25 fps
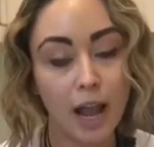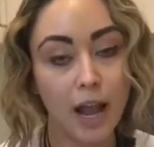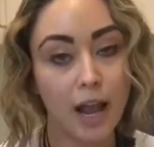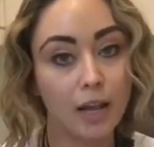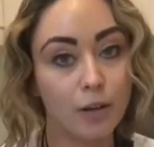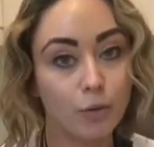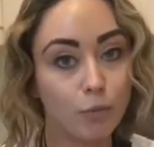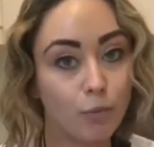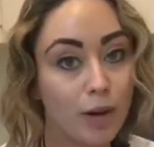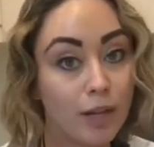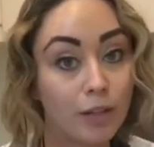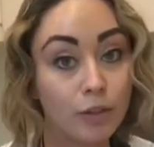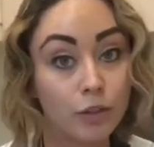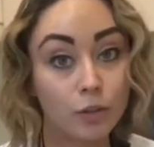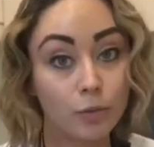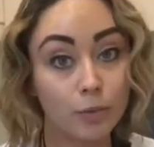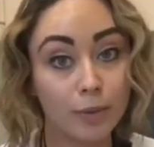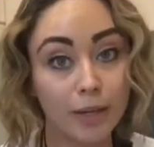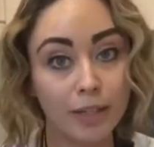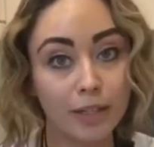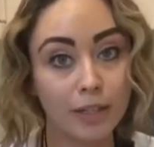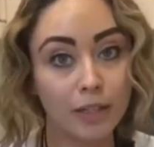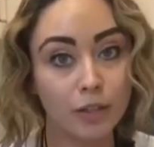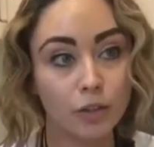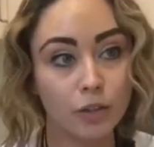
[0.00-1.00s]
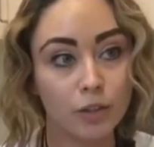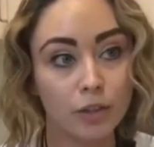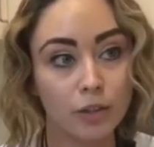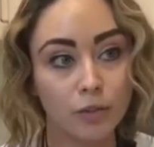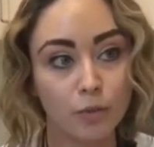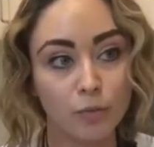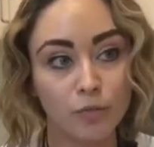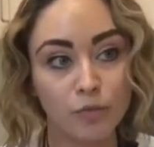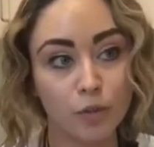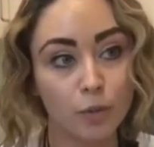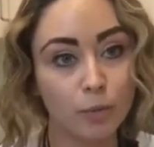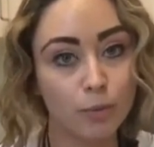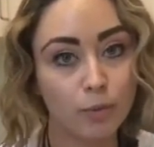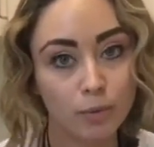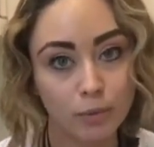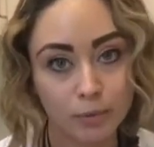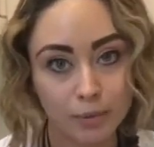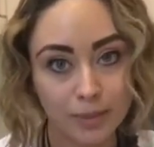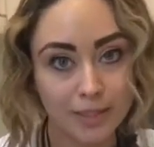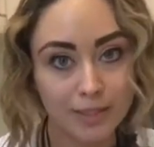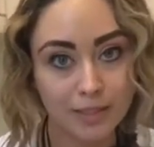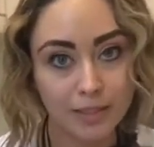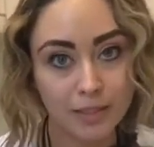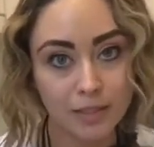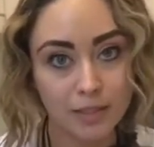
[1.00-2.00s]
And while you're writing your verbal
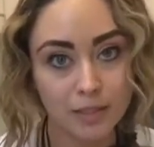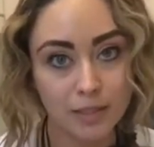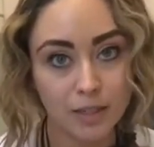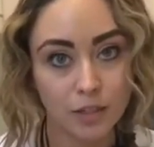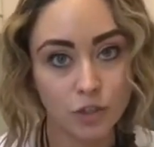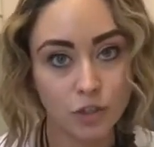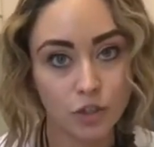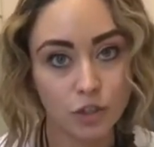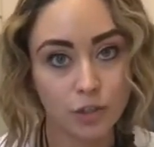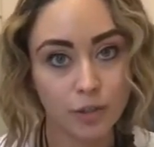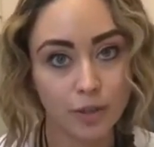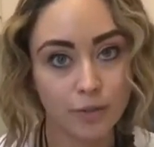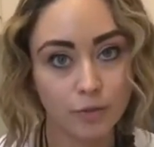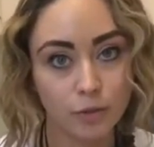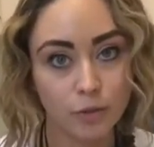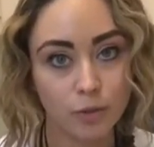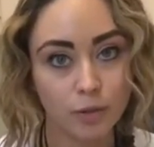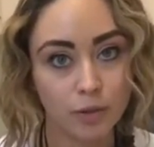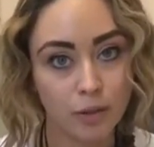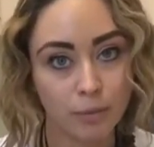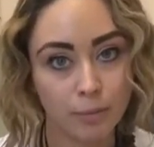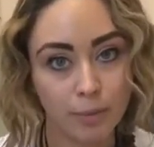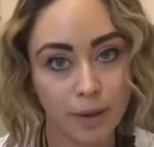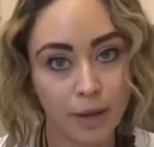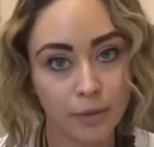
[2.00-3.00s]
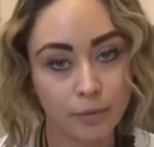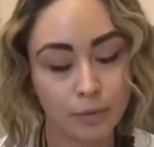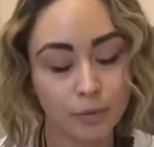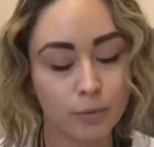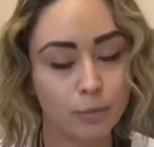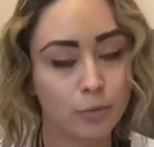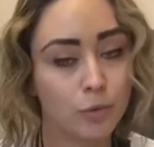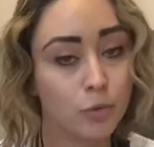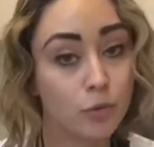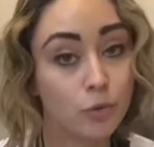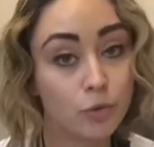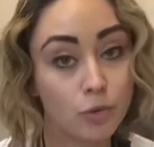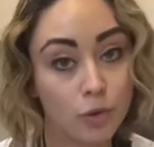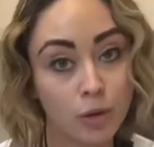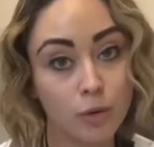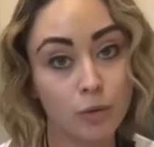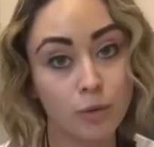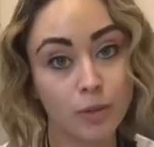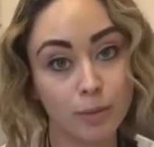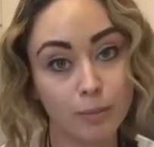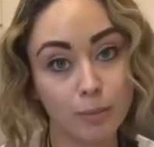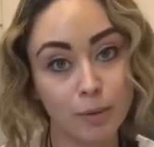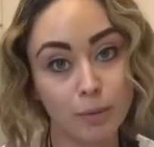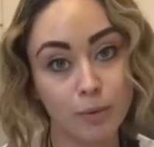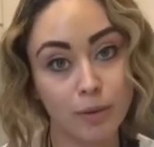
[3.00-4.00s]
reasoning section, you have to go to the bathroom. You don't
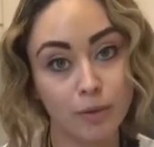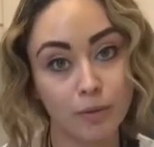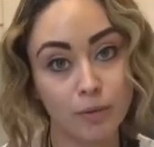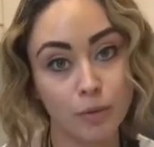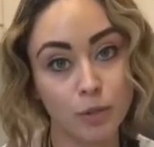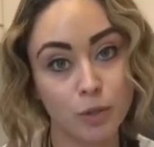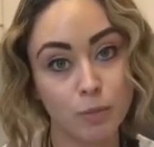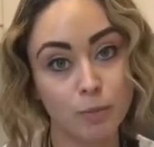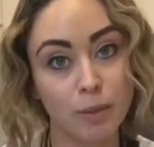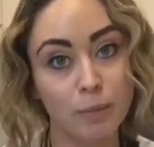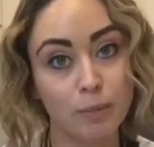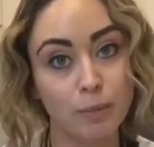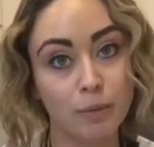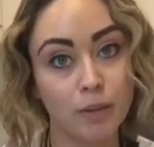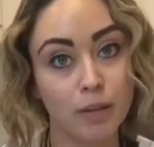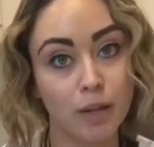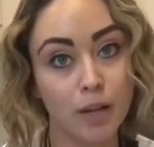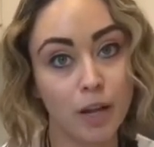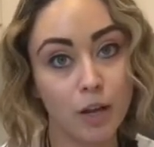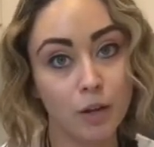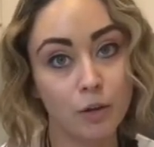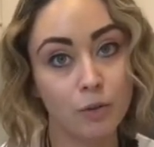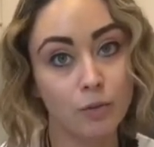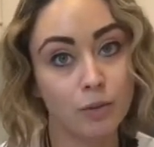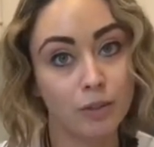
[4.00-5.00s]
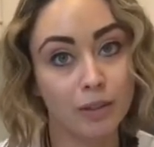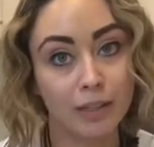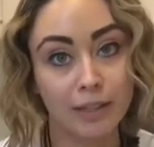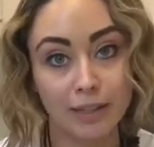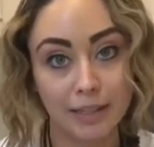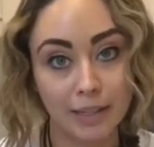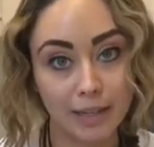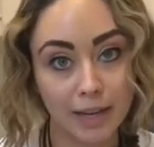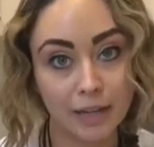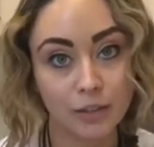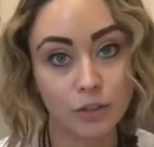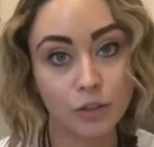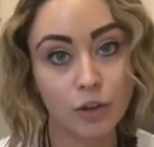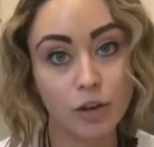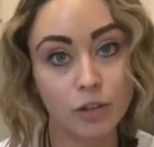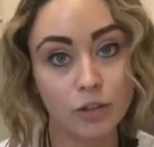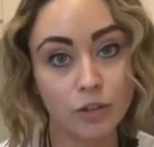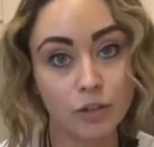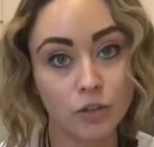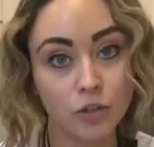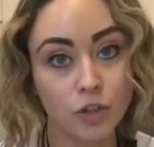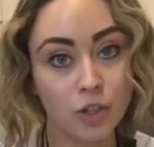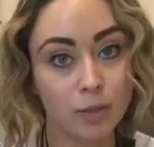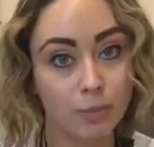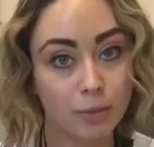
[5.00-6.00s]
want to be one of those people who can't
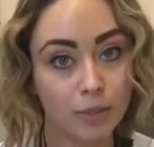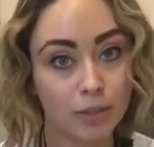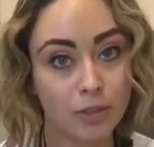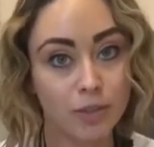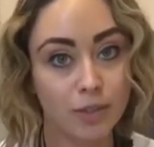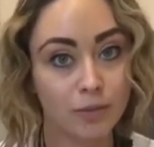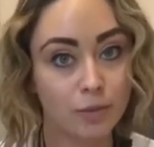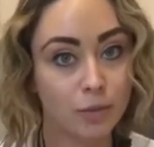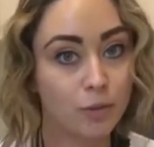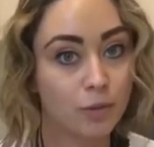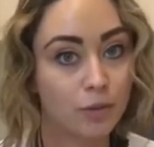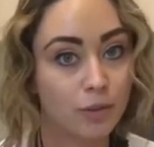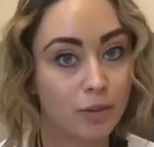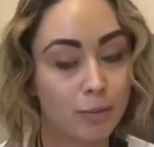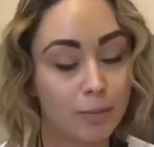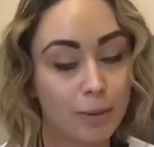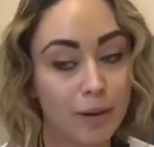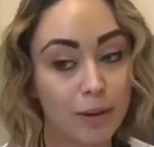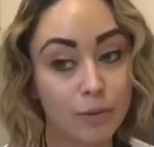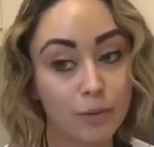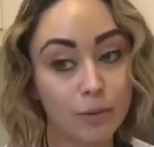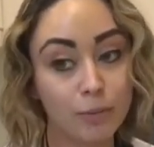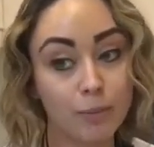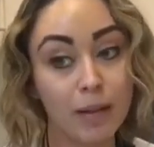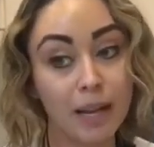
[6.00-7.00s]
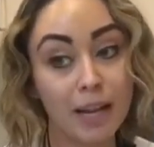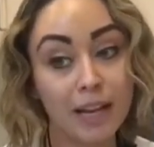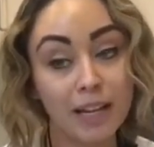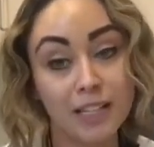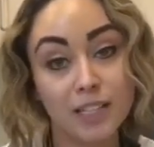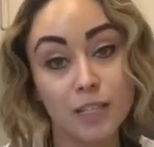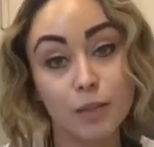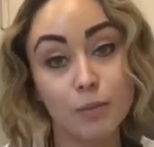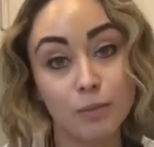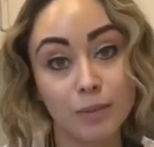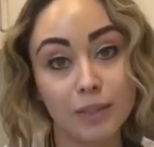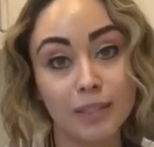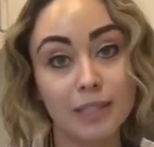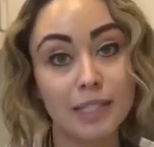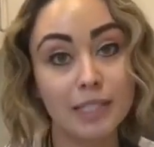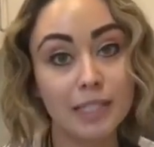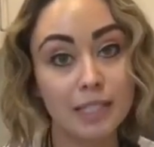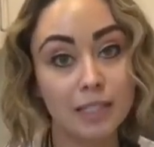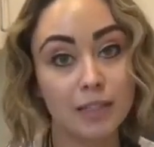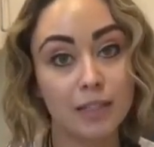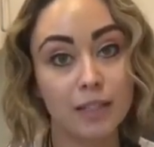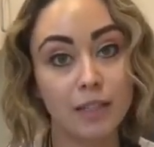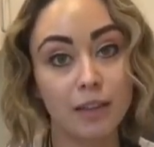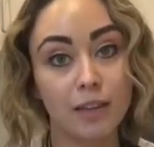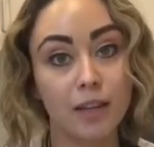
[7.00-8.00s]
concentrate because you have to go to the bathroom. It's a really
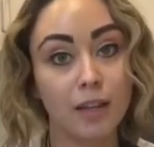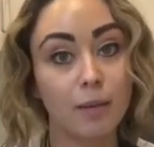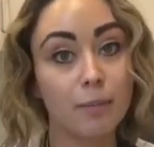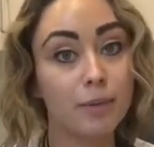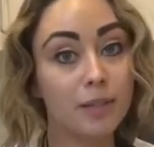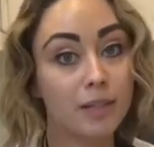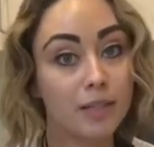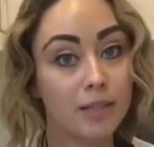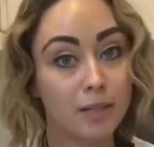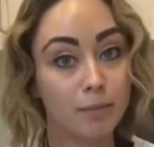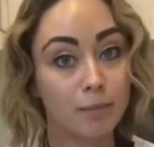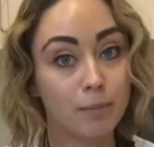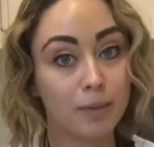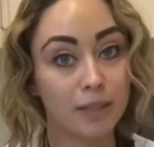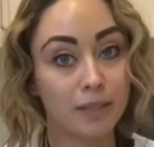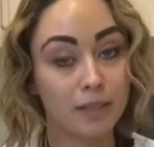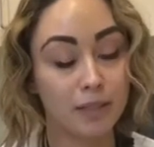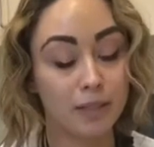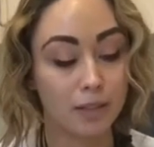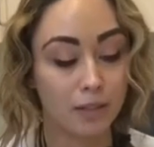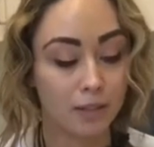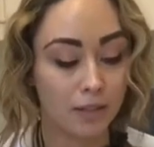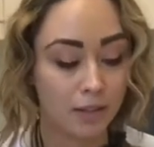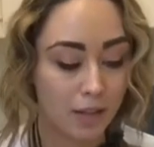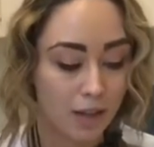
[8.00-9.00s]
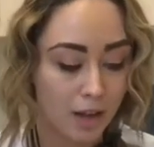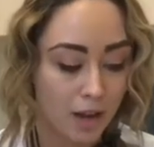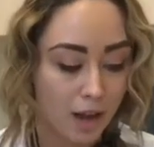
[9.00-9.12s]
silly thing, but it's a big deal.